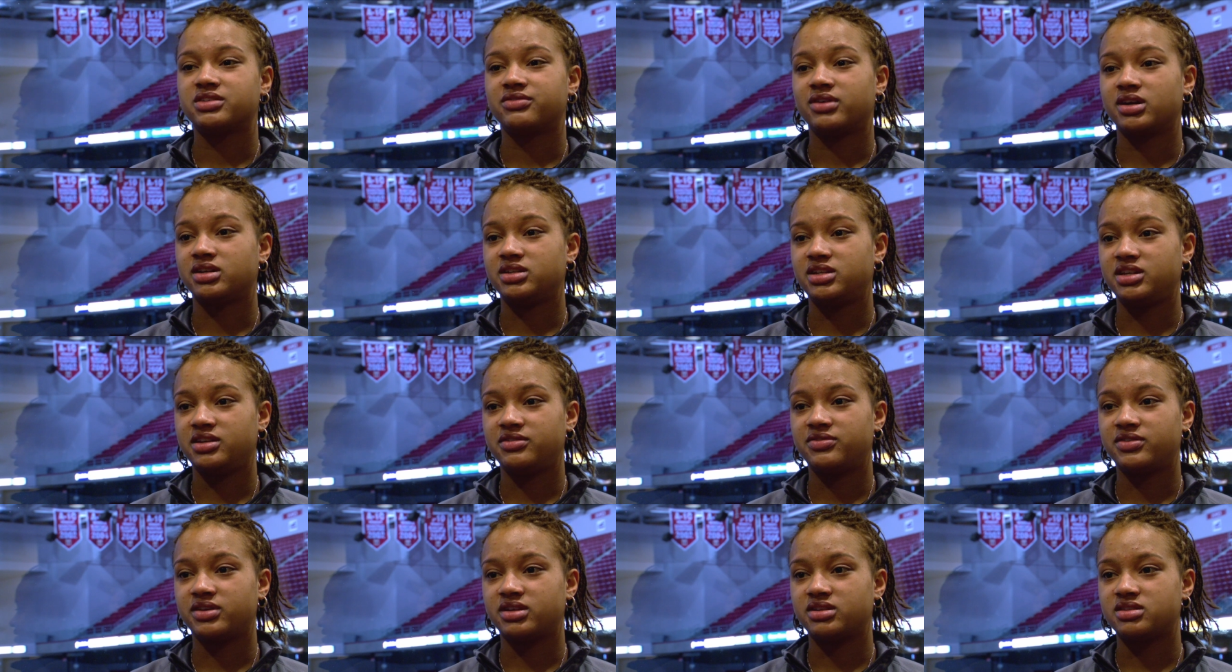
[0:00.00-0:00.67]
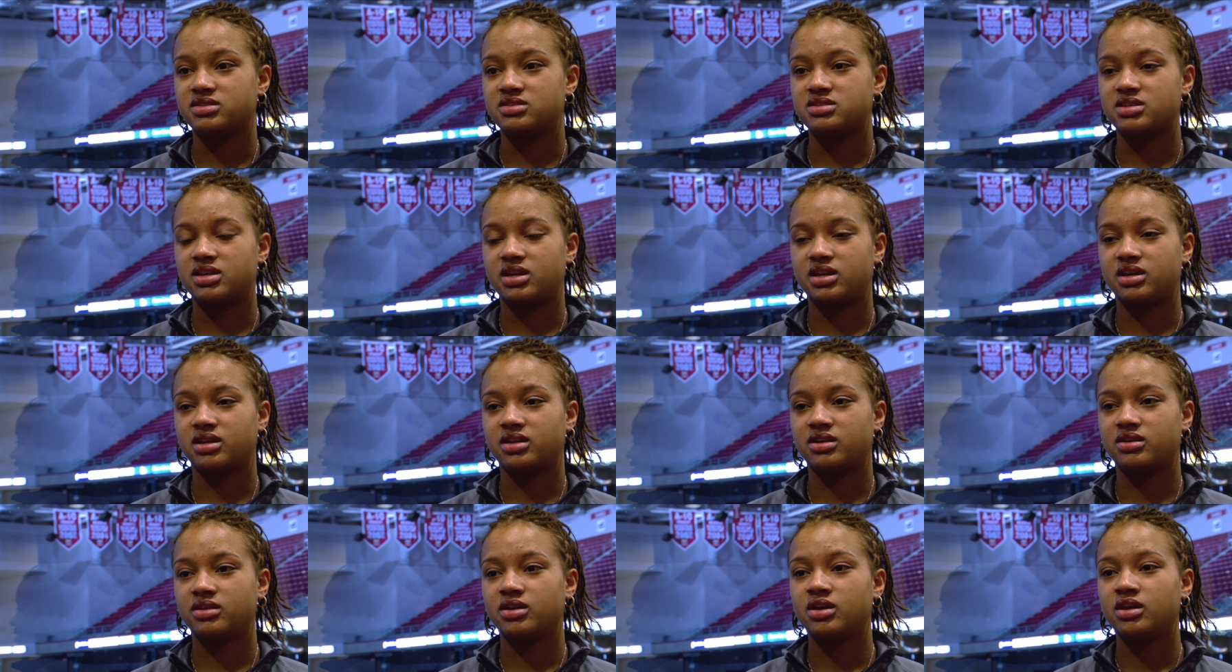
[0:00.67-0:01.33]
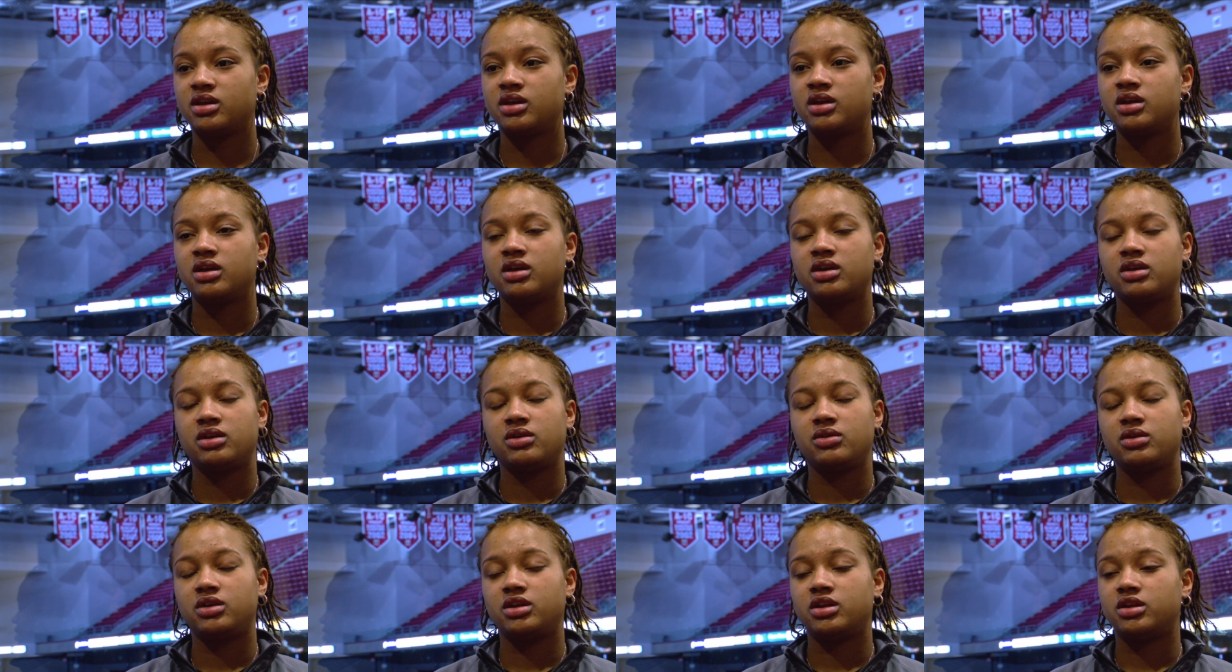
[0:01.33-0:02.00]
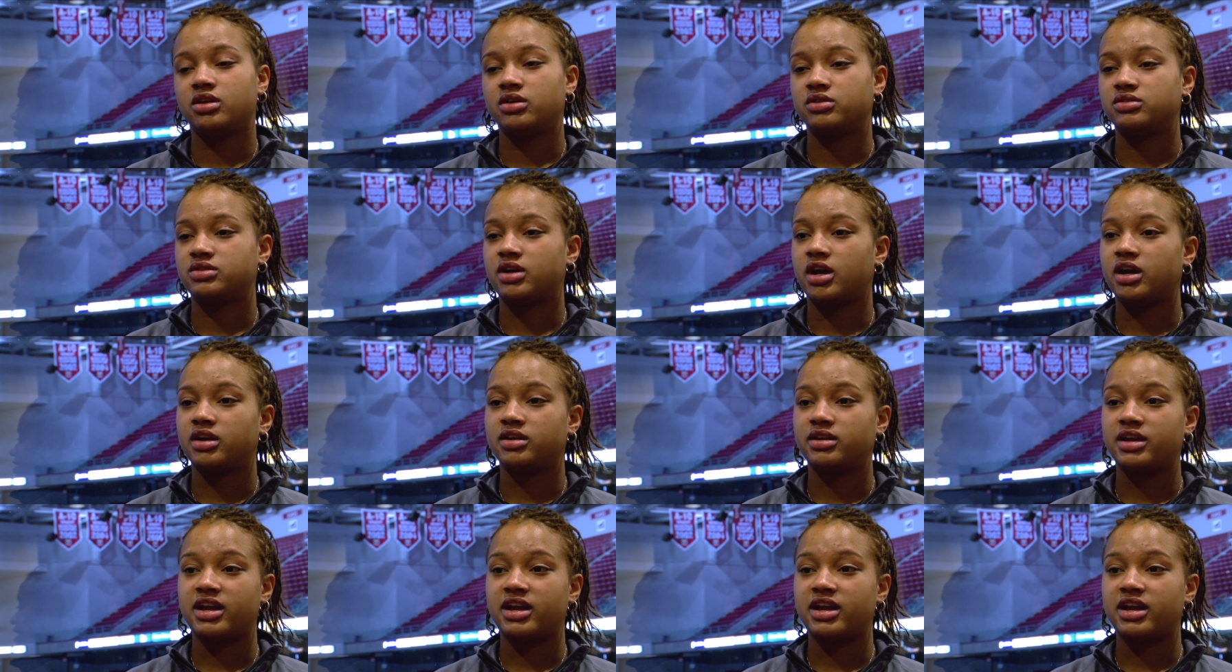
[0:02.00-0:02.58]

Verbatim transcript: of our defense and you know, our